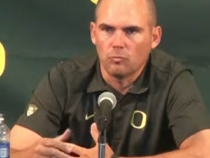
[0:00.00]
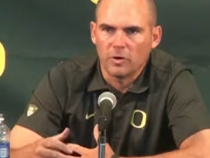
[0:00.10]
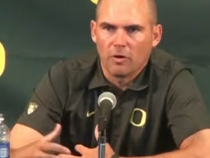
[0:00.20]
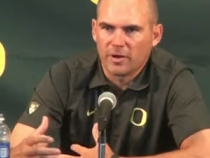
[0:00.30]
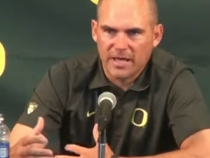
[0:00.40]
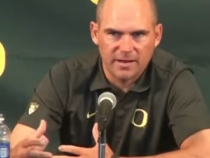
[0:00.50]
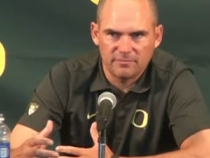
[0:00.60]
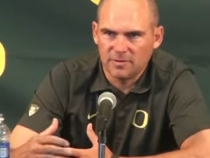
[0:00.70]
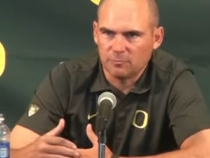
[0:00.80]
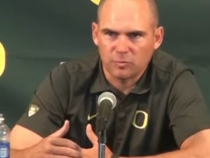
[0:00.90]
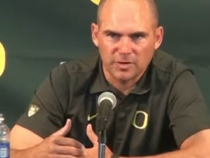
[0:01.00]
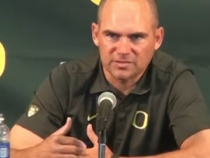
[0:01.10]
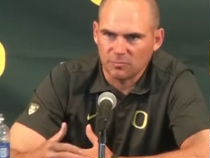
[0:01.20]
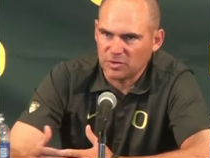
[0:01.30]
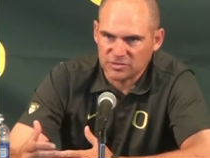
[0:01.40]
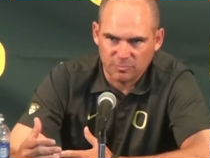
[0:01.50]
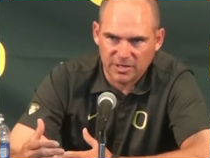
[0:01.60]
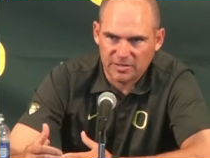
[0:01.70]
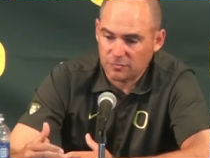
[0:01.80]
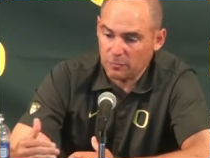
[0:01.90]
we already had in place a bunch of
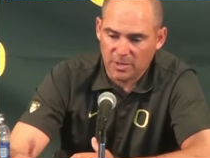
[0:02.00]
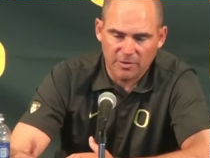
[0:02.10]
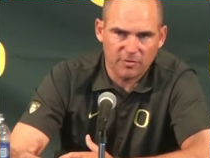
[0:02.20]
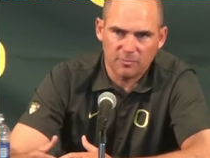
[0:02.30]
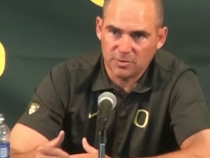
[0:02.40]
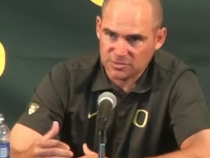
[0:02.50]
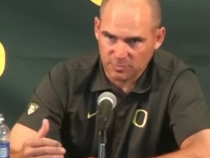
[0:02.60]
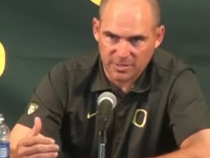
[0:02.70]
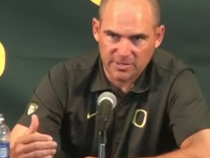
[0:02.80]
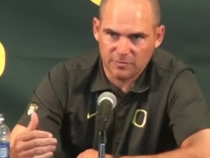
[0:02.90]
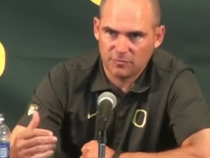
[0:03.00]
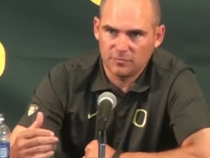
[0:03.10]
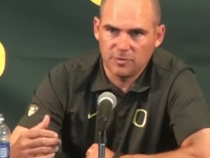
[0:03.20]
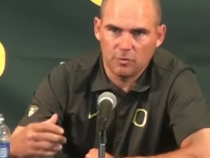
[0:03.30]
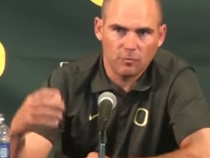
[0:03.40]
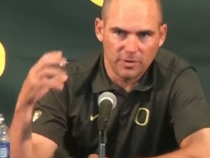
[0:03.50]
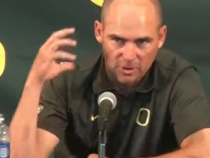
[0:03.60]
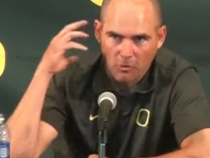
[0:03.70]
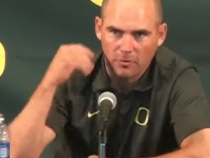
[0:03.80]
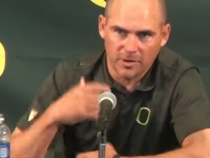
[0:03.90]
plans for Byron, a bunch of plans, you know,
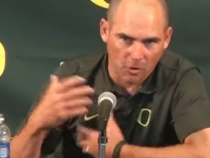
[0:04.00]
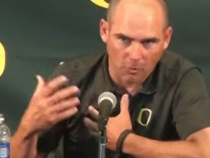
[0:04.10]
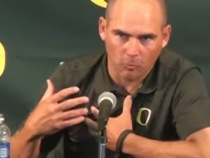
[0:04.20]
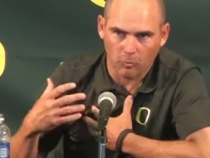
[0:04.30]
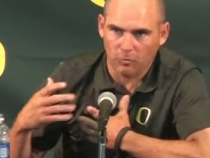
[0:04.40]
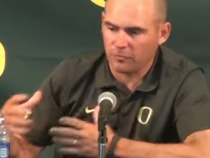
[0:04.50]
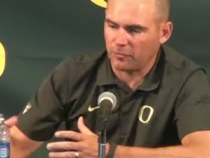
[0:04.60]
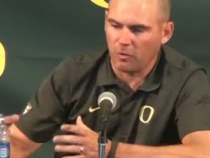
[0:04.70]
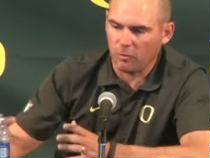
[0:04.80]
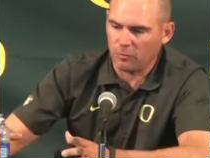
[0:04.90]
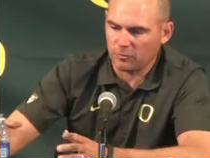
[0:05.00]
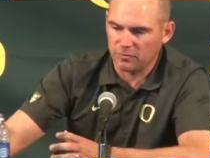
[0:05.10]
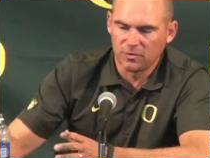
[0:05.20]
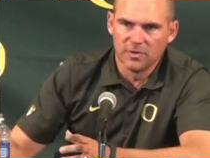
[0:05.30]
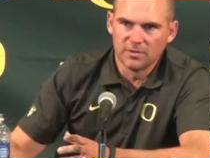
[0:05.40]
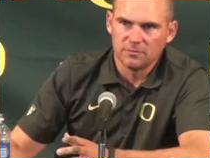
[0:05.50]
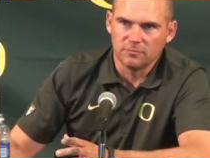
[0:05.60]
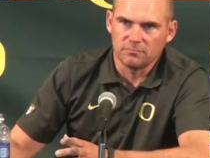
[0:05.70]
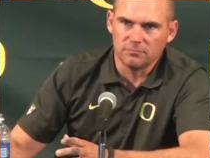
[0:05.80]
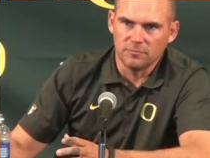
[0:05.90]
in our in our world for all those
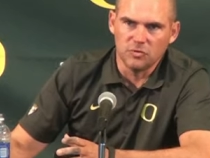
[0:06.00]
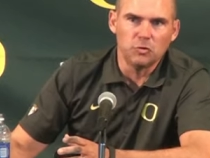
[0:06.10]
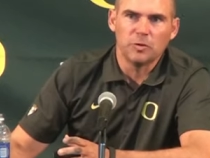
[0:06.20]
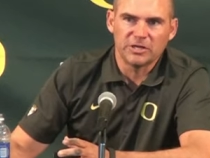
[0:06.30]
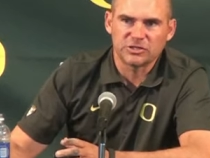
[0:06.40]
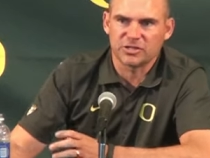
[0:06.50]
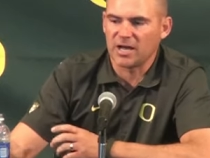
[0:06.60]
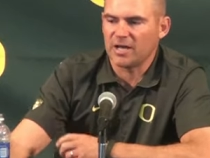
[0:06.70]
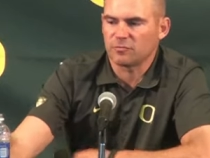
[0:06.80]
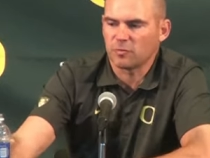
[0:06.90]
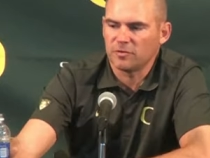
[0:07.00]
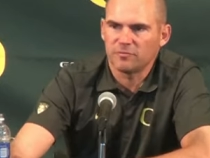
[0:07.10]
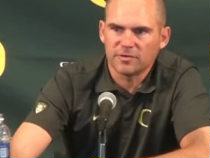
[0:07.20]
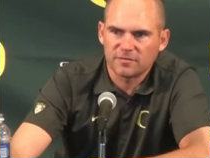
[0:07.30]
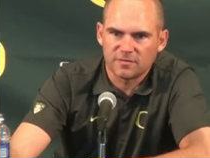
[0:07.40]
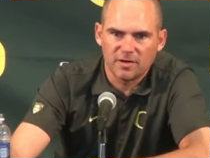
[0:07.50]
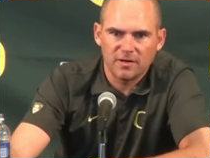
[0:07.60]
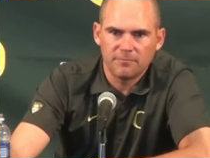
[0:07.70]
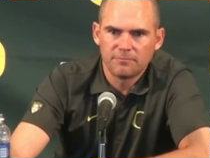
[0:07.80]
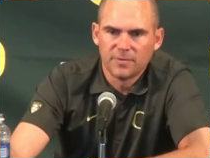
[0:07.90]
new-ish guys. Whether it's
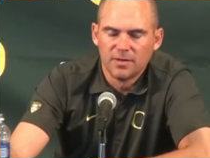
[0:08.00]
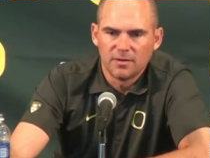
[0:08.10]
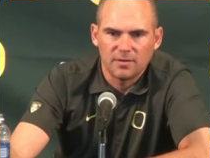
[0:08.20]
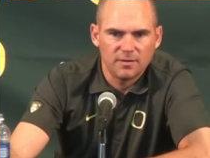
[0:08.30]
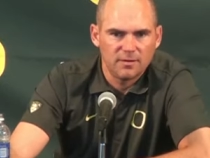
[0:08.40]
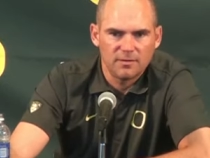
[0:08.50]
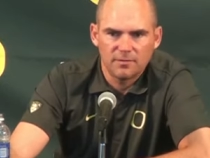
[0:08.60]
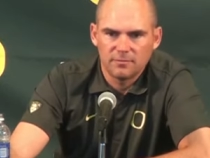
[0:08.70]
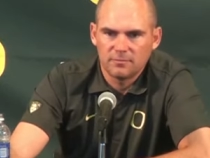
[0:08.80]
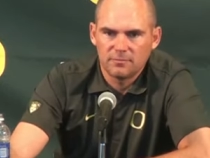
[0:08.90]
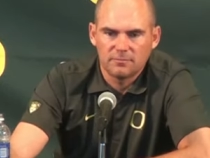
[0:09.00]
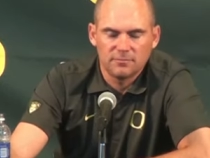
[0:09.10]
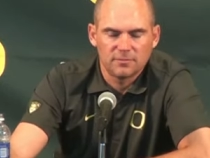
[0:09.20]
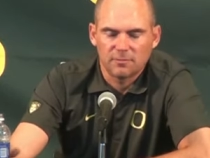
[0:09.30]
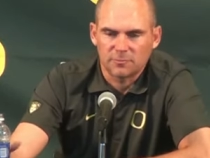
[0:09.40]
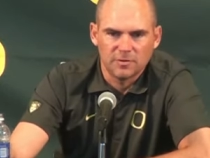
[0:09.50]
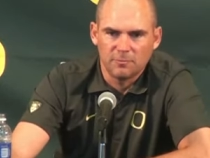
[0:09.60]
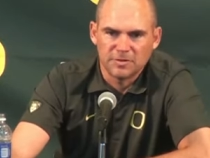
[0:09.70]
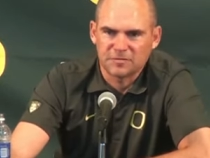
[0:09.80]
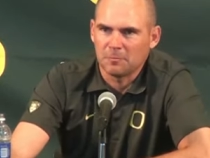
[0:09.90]
uh, uh, I'm going to
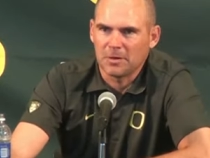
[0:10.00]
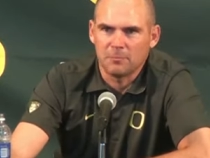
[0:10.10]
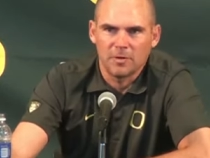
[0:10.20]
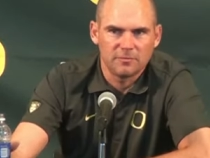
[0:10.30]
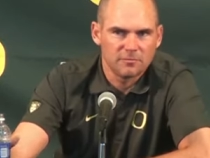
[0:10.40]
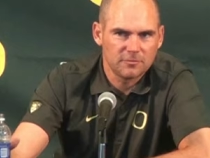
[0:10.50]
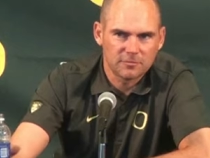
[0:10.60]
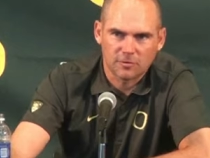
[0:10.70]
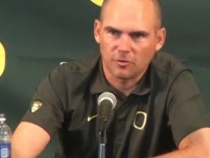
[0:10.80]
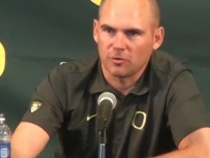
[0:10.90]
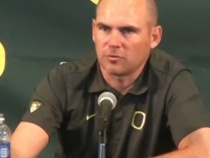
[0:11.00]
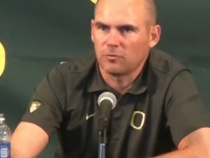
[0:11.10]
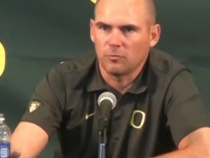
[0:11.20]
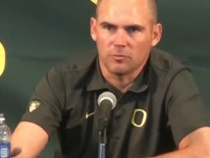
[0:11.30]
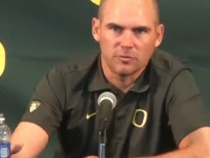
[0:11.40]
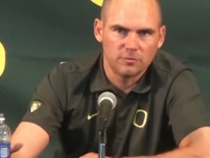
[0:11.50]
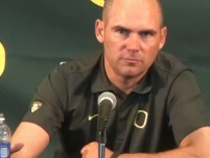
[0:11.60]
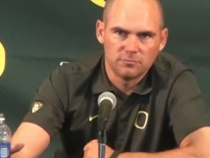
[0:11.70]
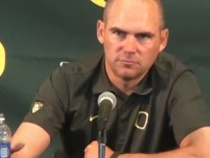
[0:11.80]
miss somebody, but Kirk or